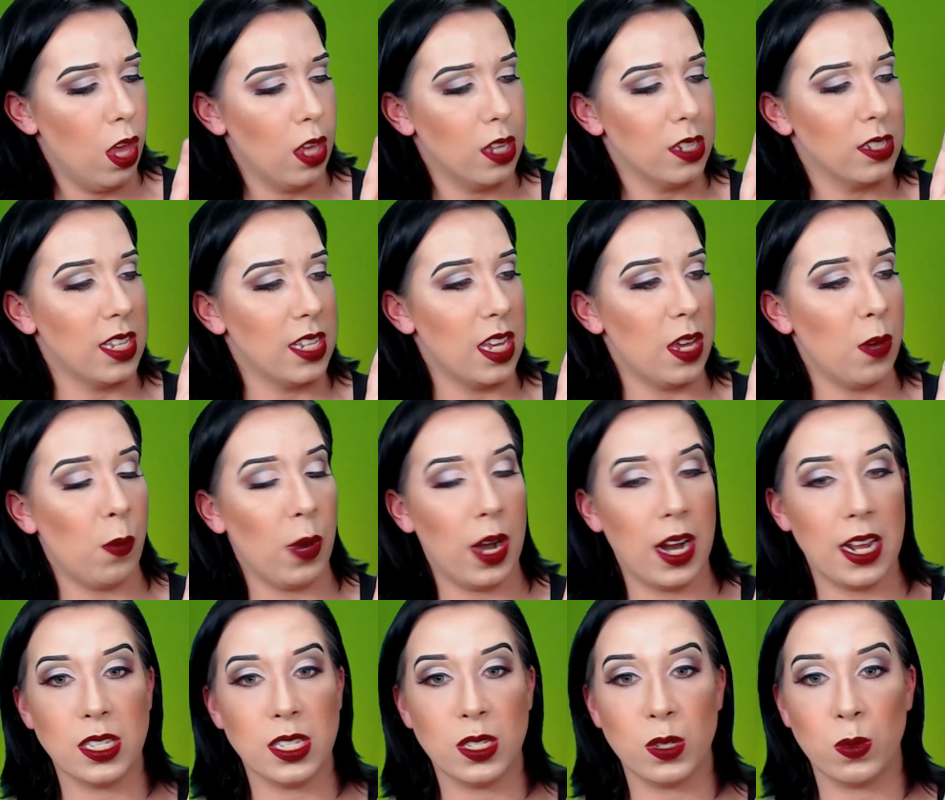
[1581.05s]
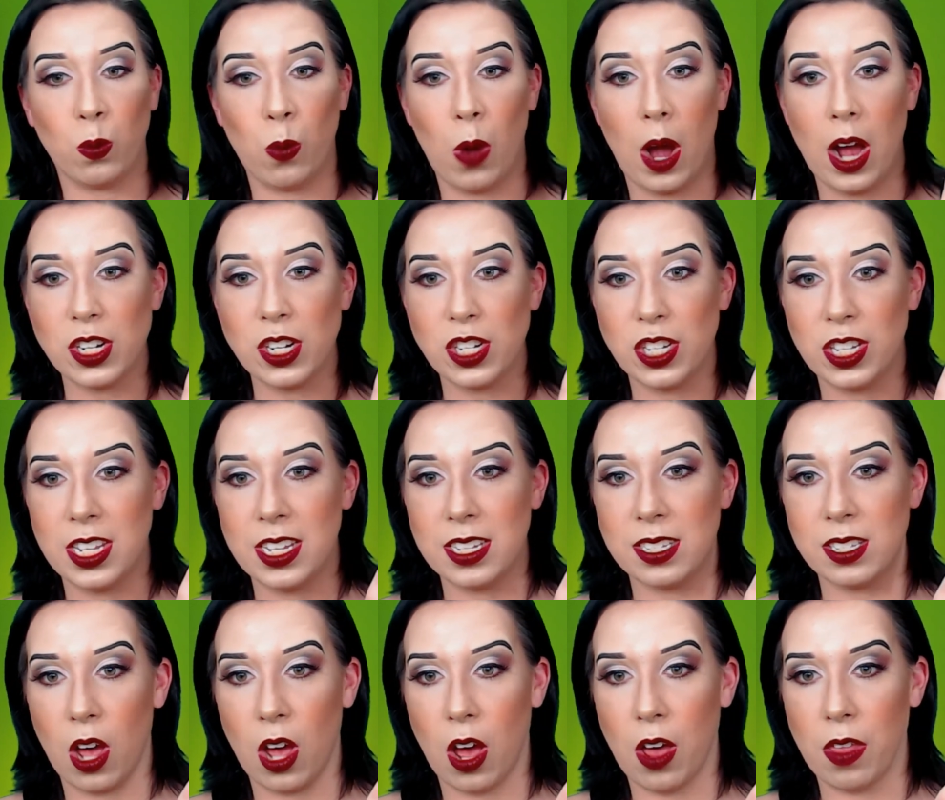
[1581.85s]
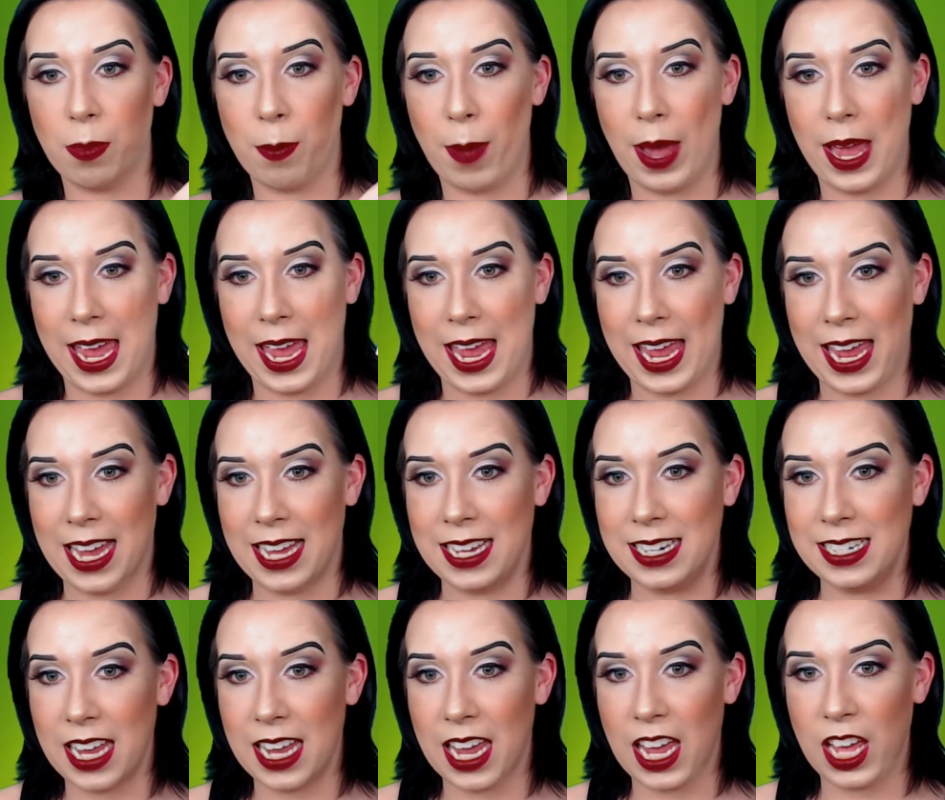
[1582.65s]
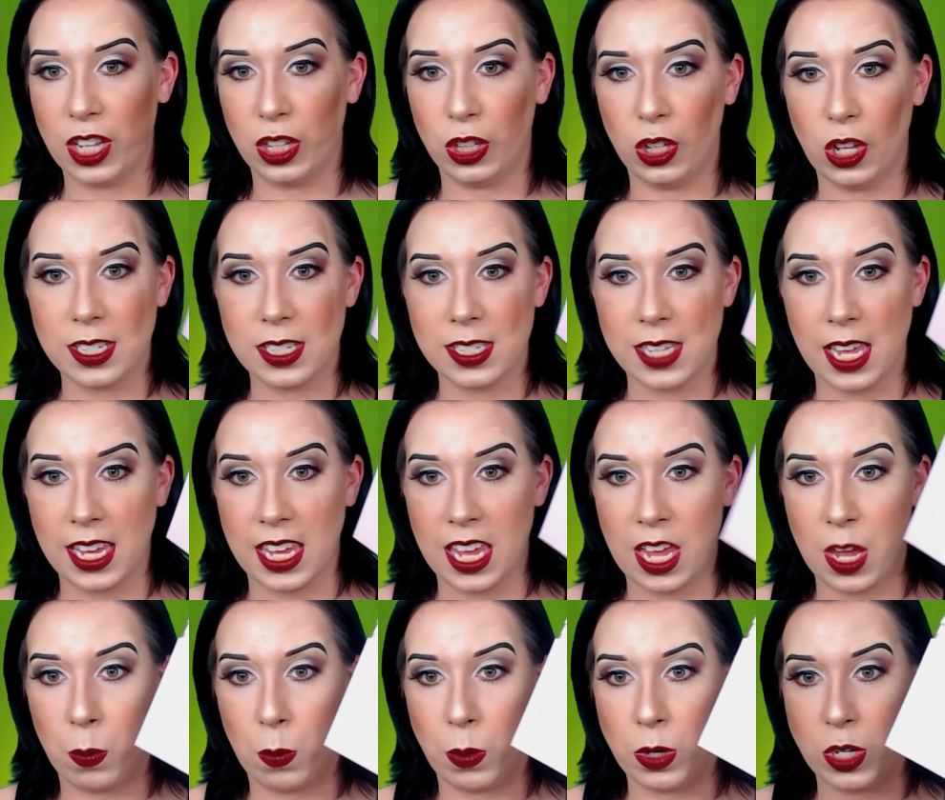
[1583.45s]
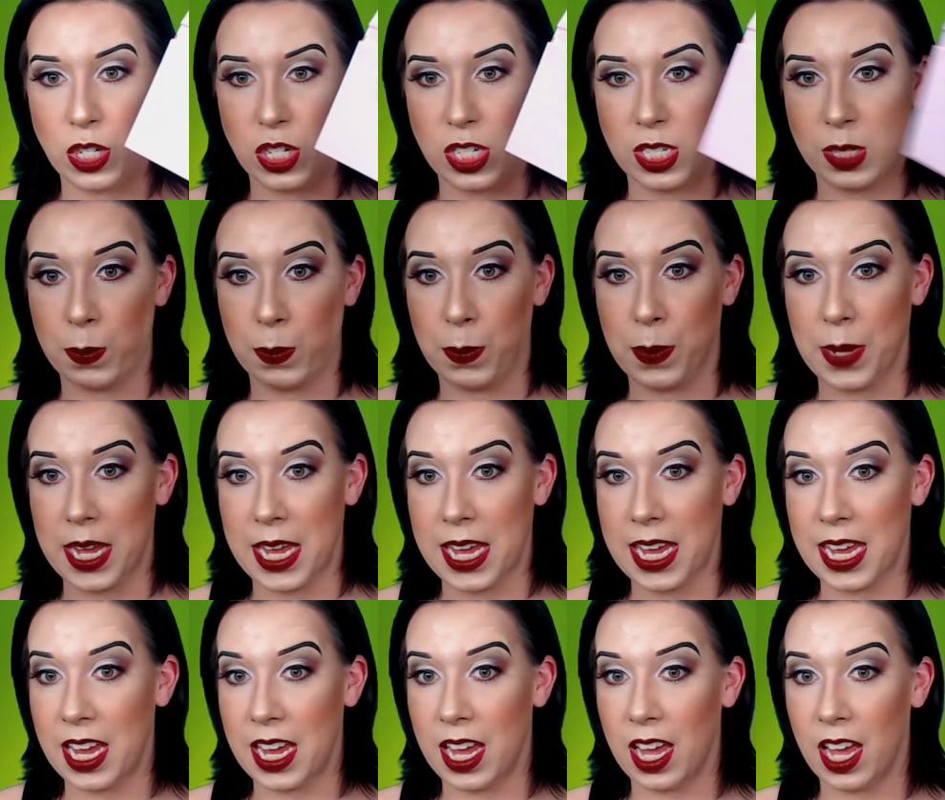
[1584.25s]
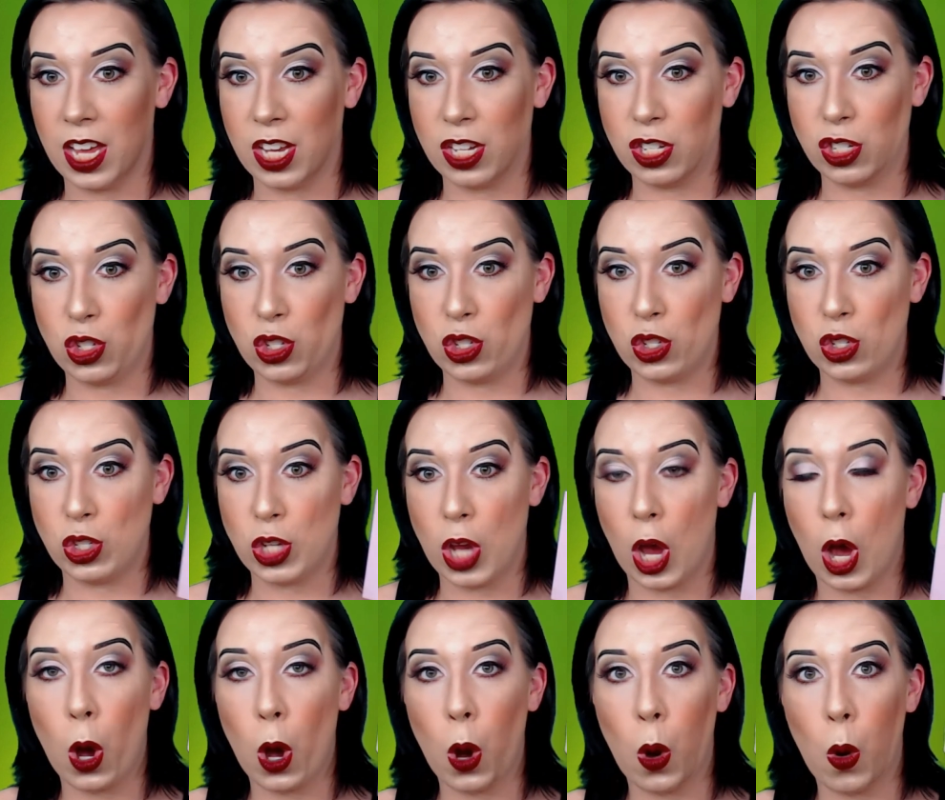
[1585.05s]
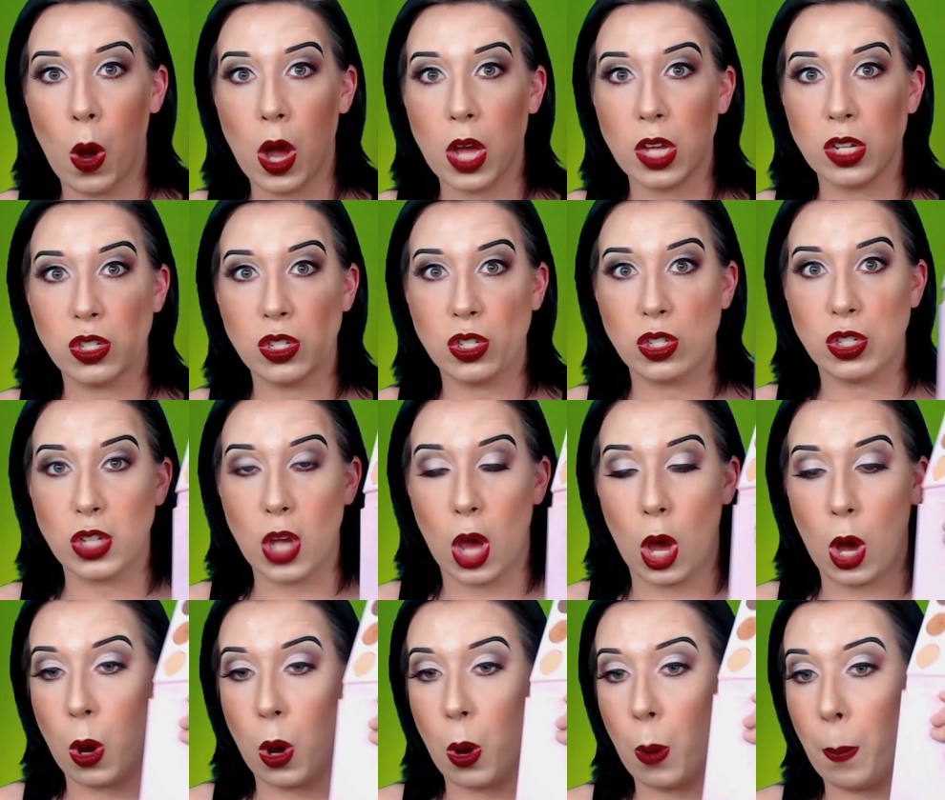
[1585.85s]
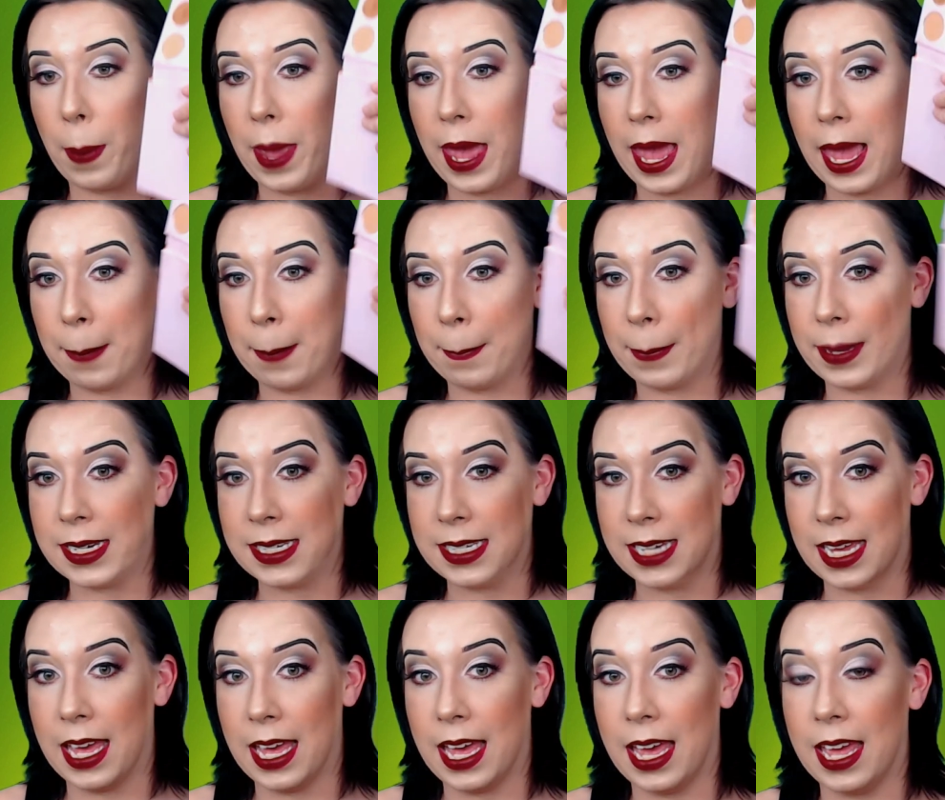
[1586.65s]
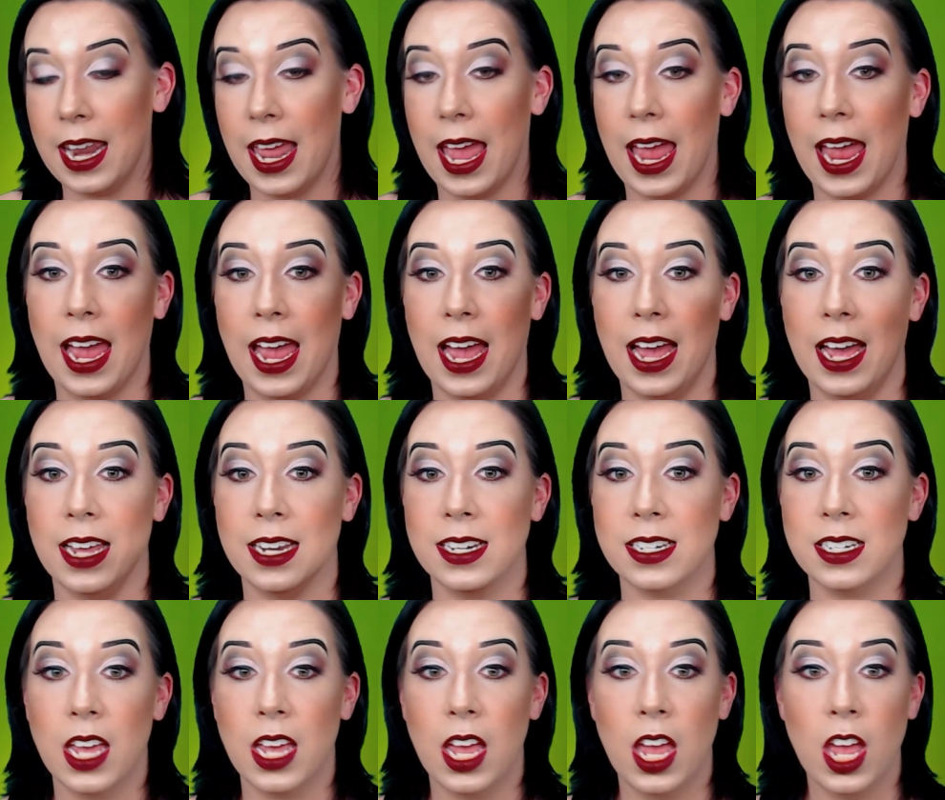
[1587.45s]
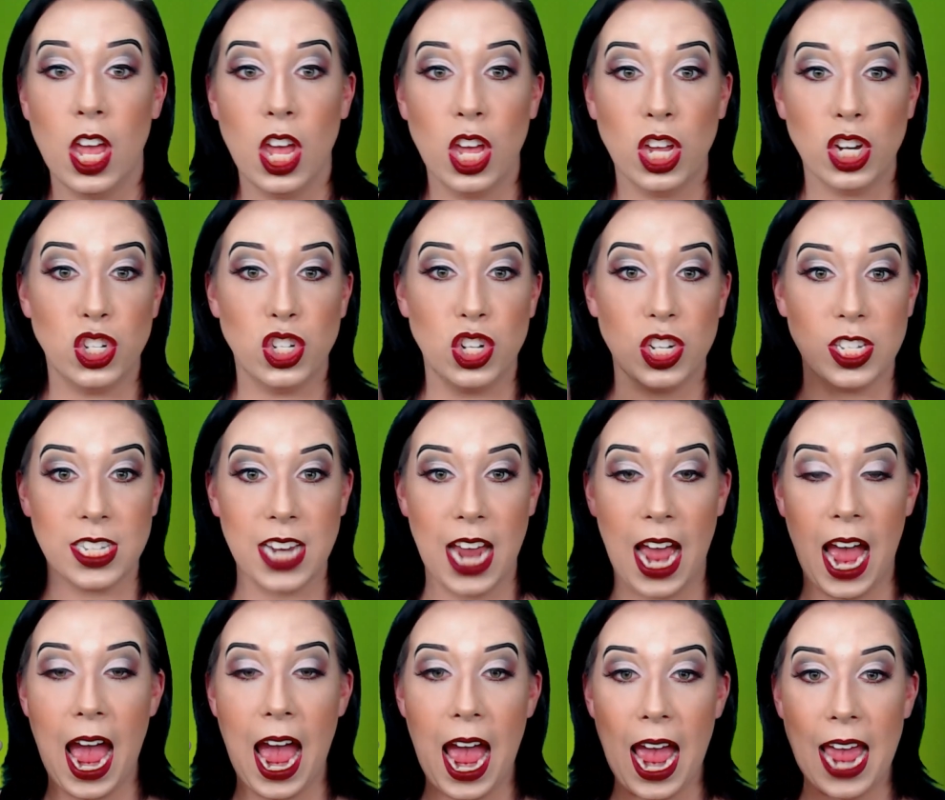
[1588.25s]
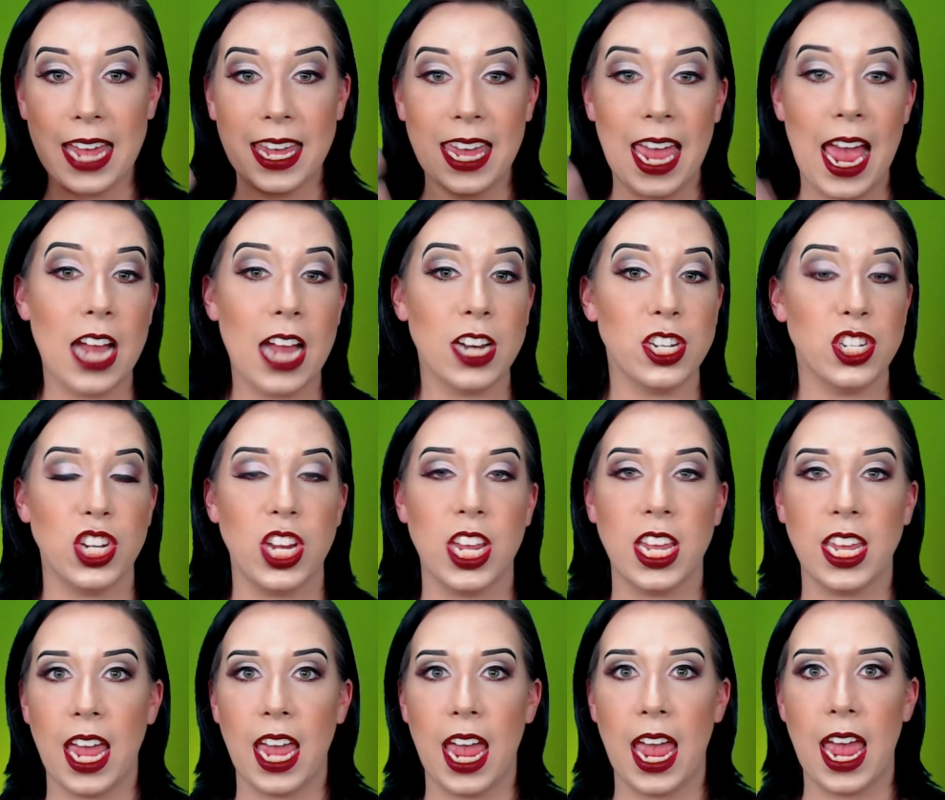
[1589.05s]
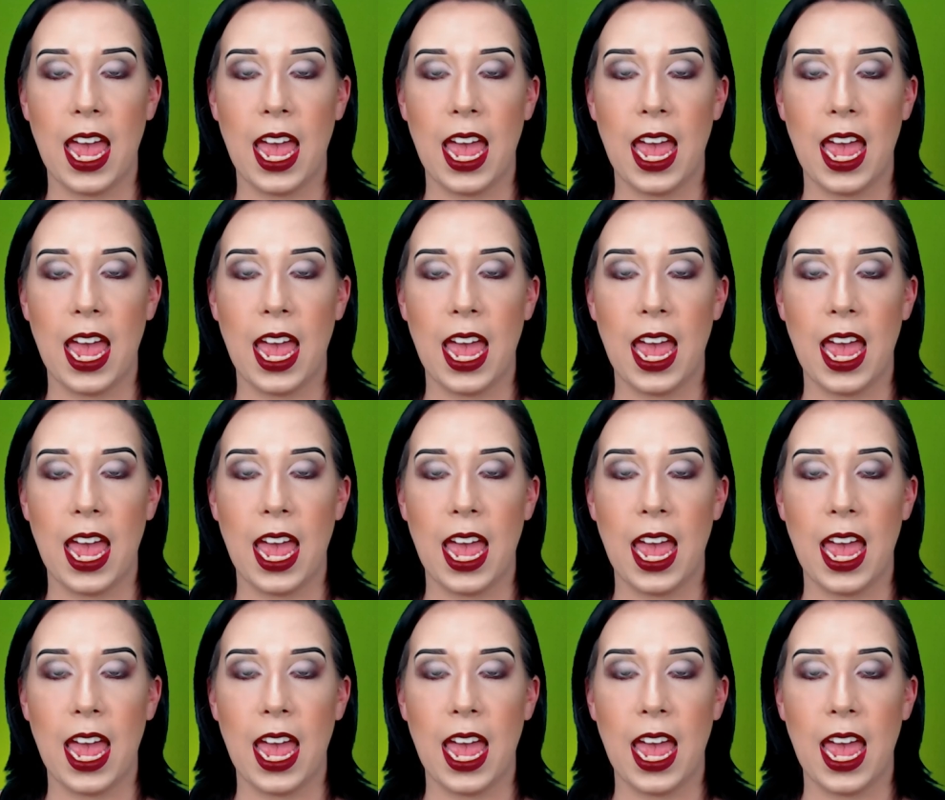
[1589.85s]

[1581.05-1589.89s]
See, when I swatch this on my hand, it looks like it would just be so pigmented and just eye-catching.